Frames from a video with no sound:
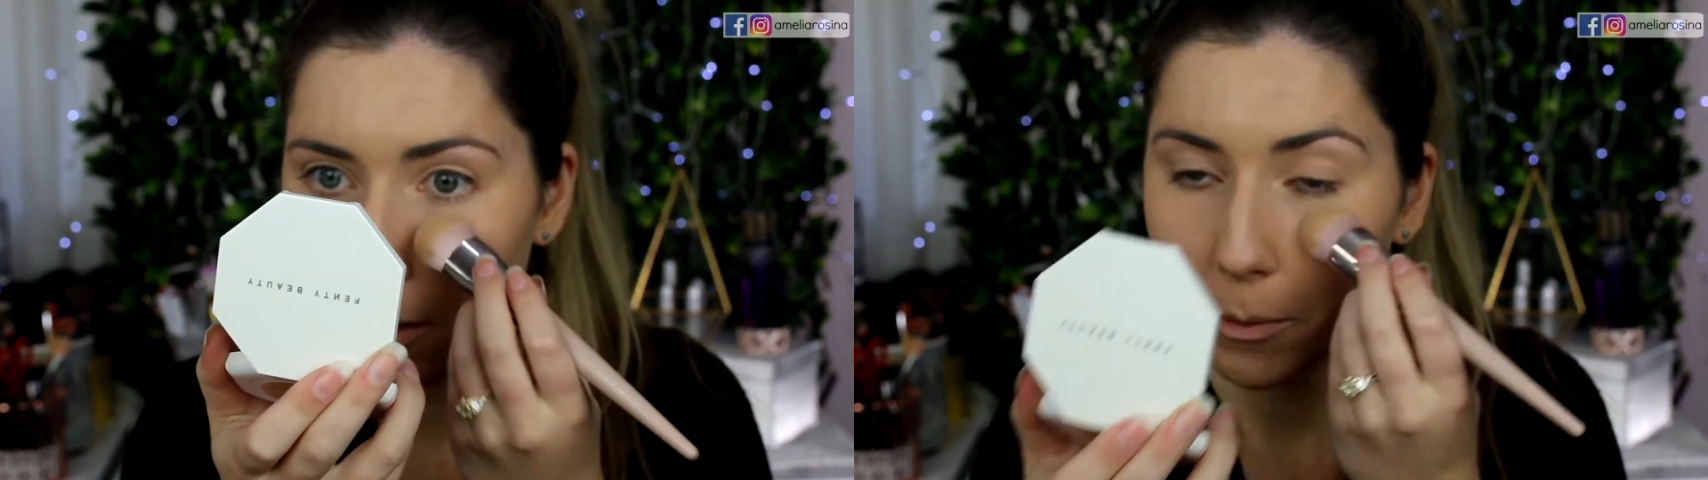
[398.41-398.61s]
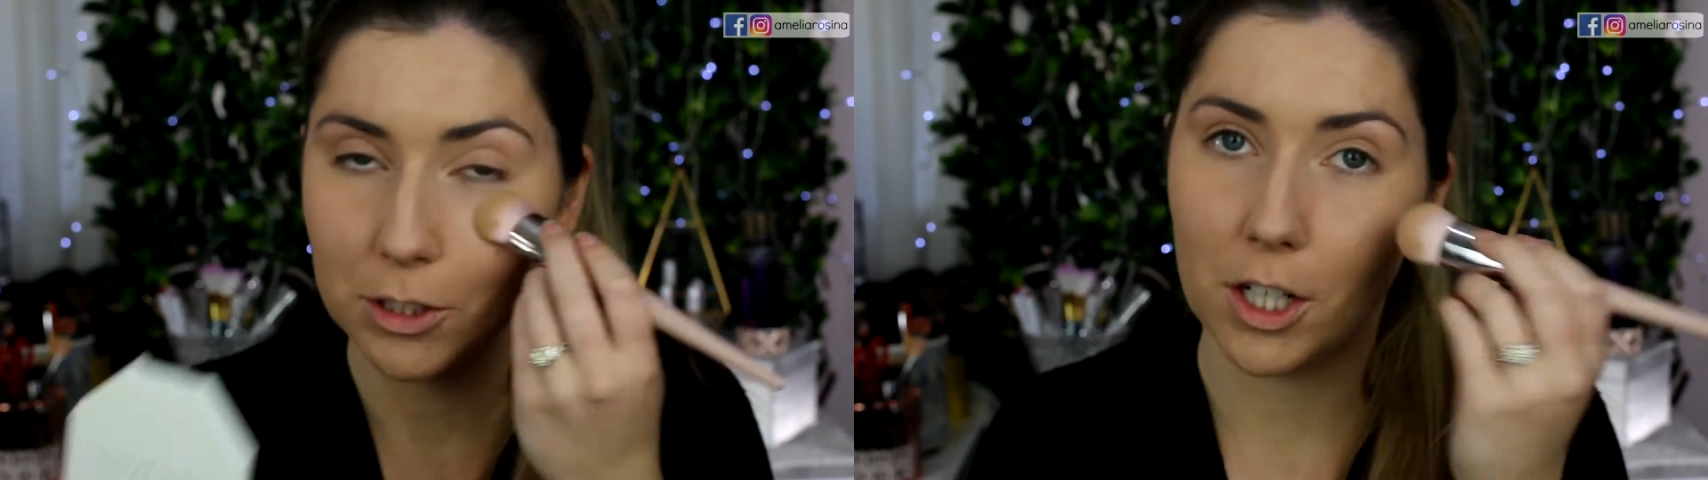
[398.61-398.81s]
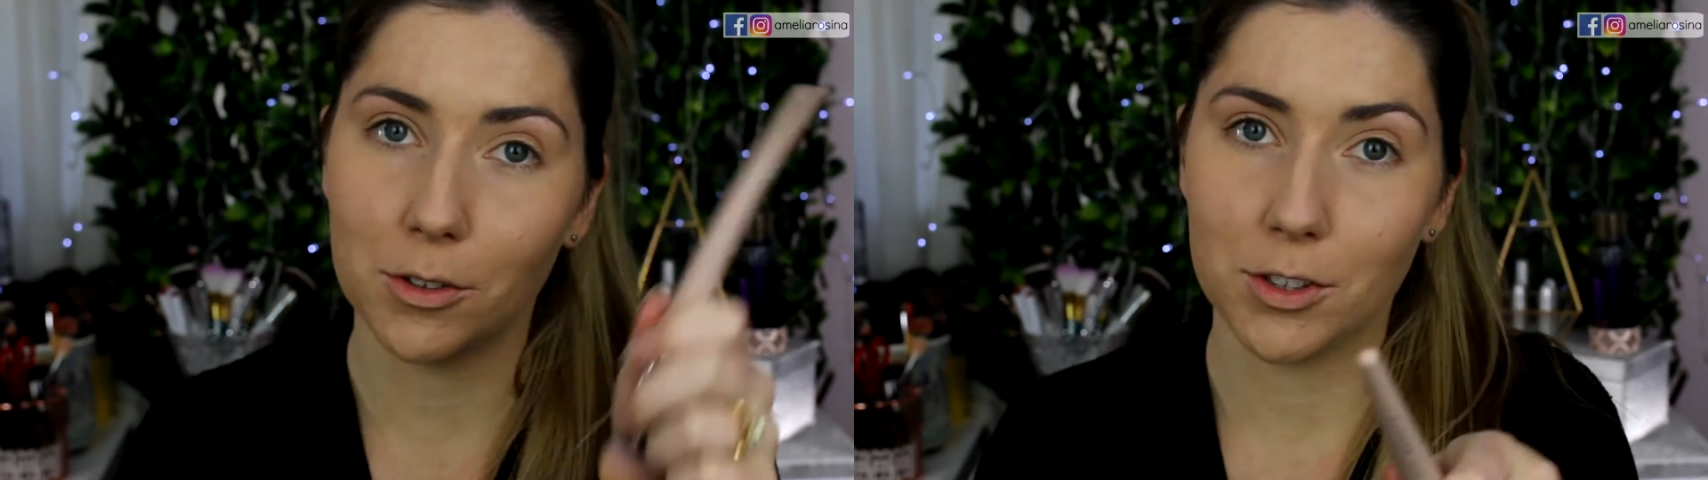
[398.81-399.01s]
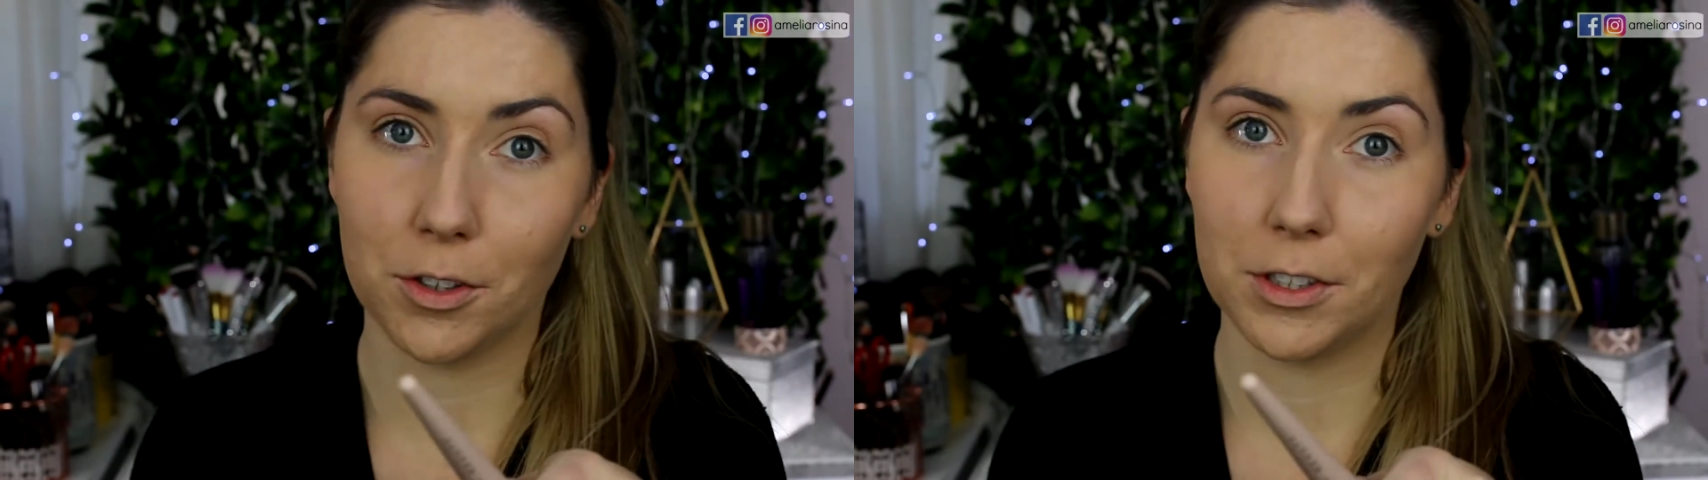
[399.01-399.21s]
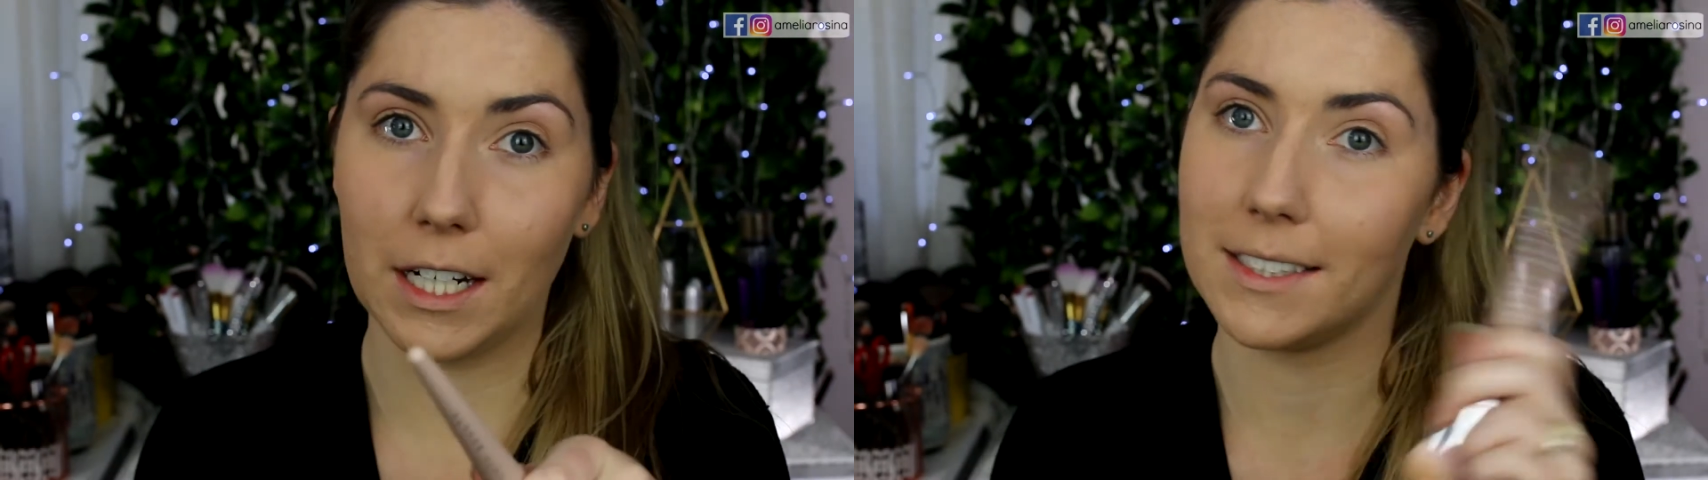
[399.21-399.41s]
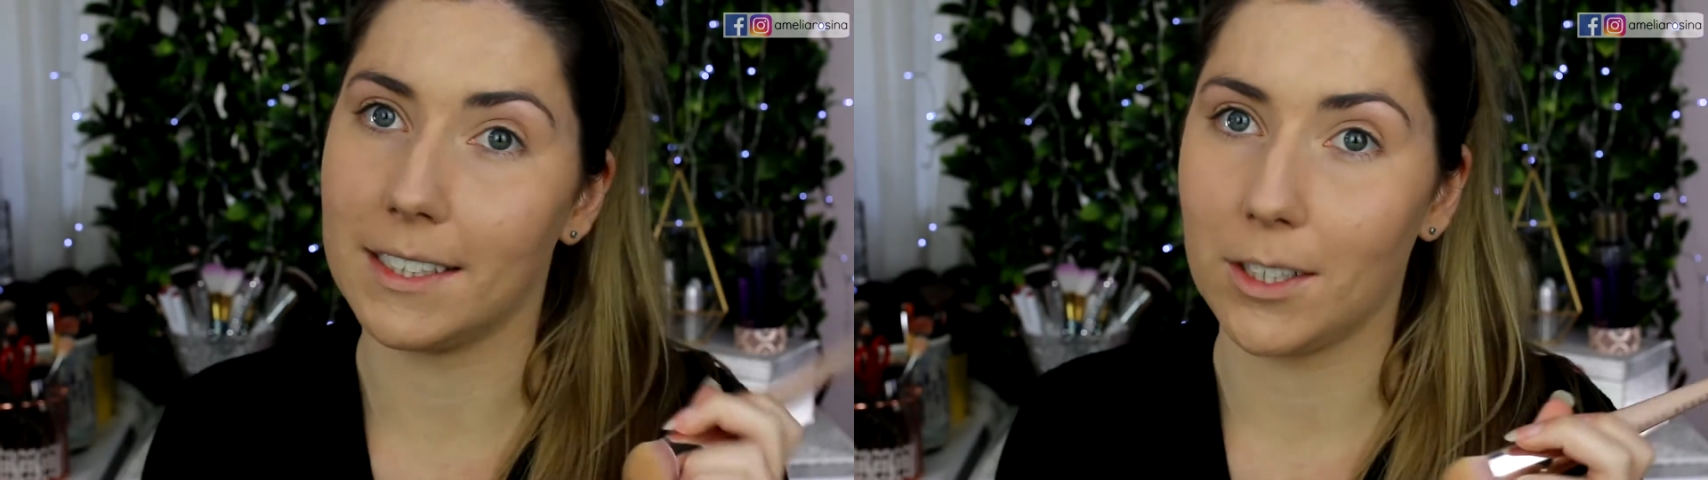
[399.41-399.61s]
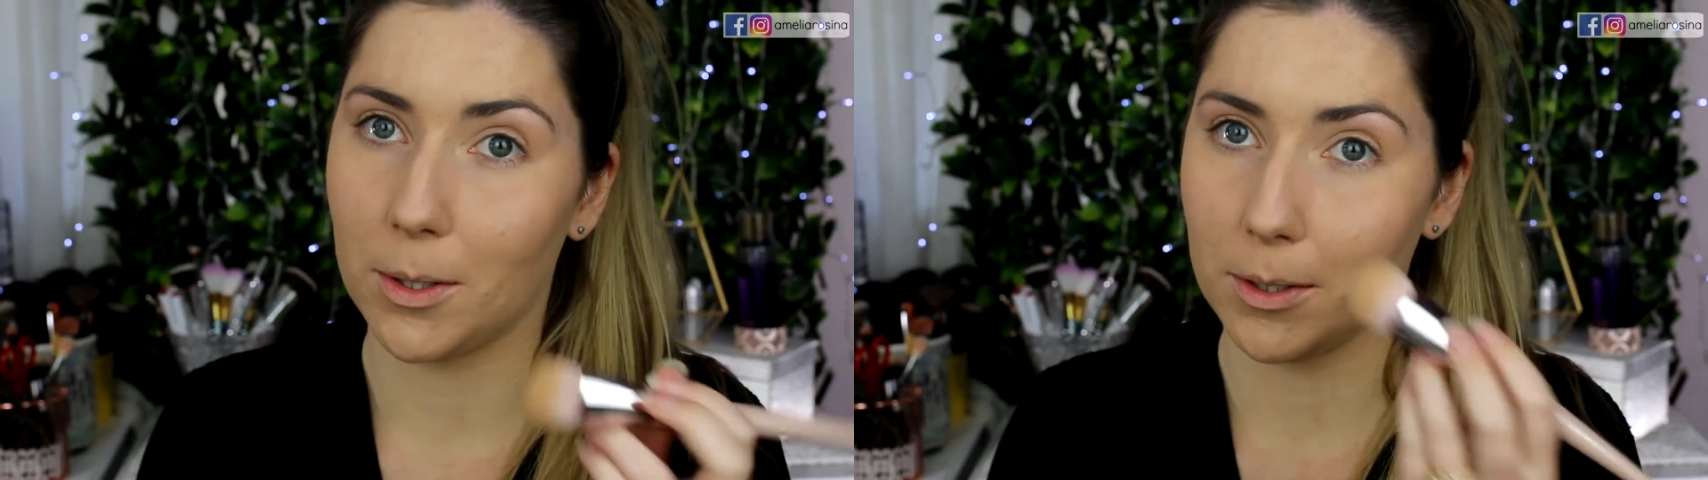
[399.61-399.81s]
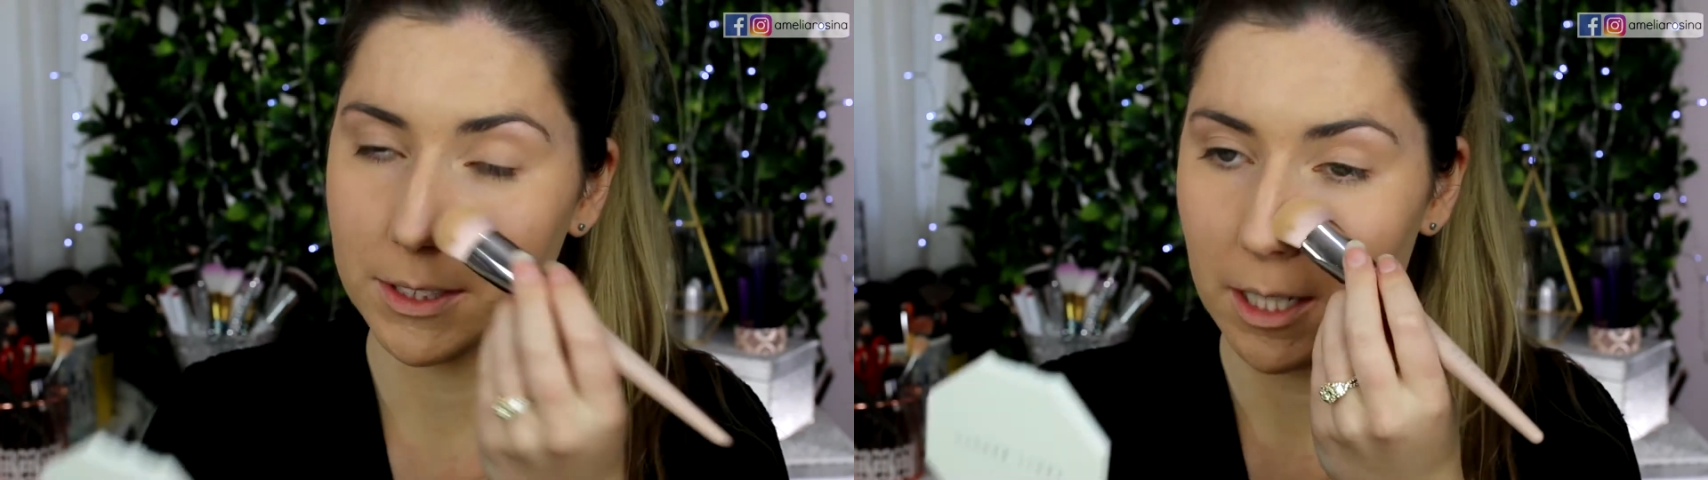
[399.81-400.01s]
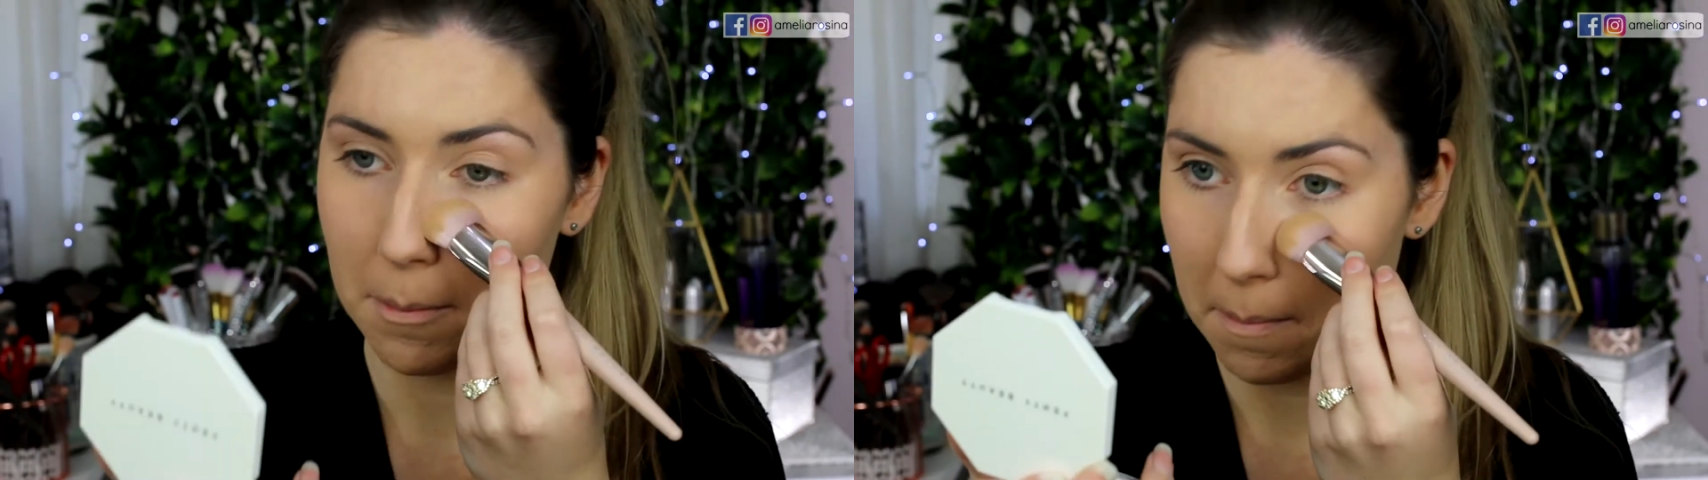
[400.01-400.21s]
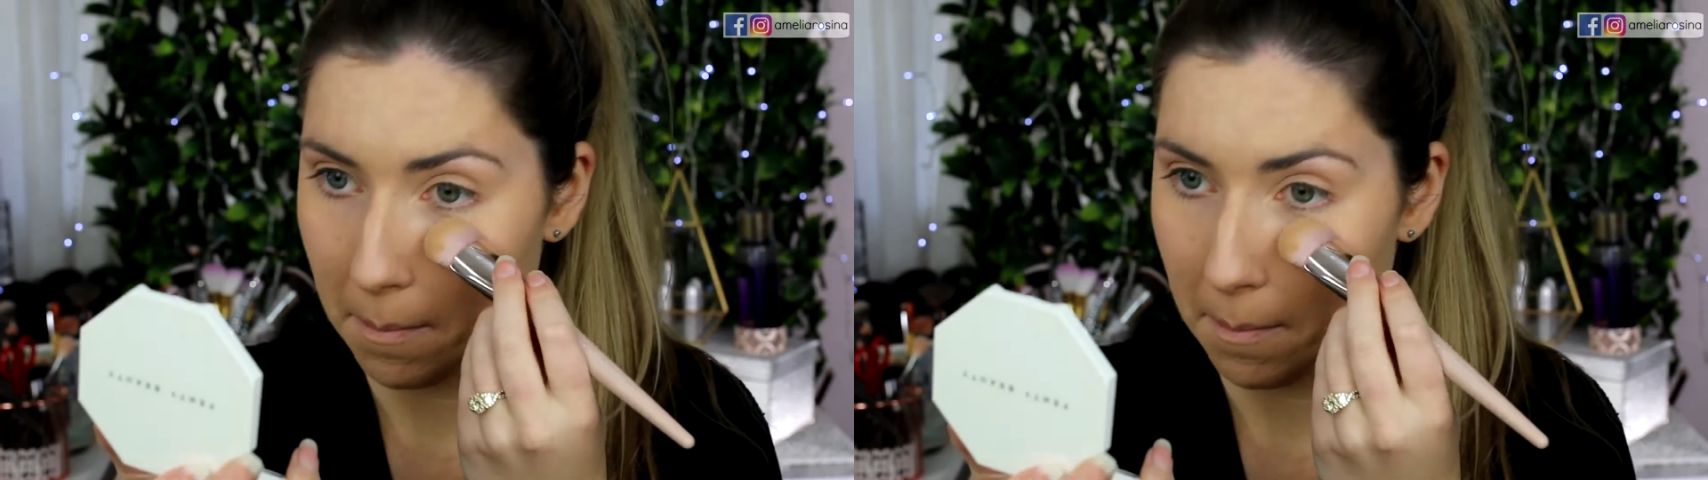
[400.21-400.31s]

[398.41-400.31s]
which I'll show you guys in a close-up.